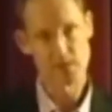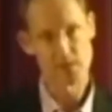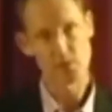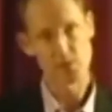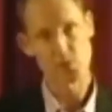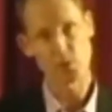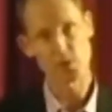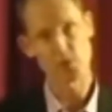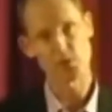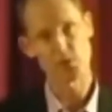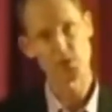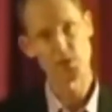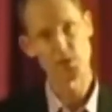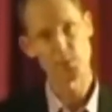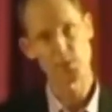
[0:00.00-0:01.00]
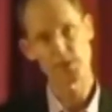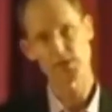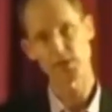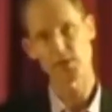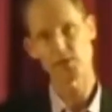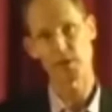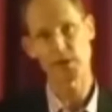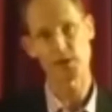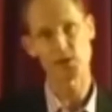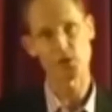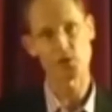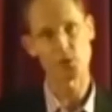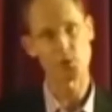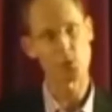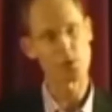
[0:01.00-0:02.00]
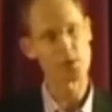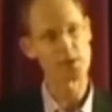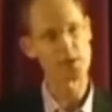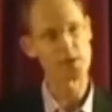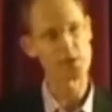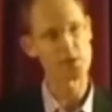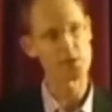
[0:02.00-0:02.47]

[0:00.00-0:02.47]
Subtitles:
of course, my theoretical coordinates are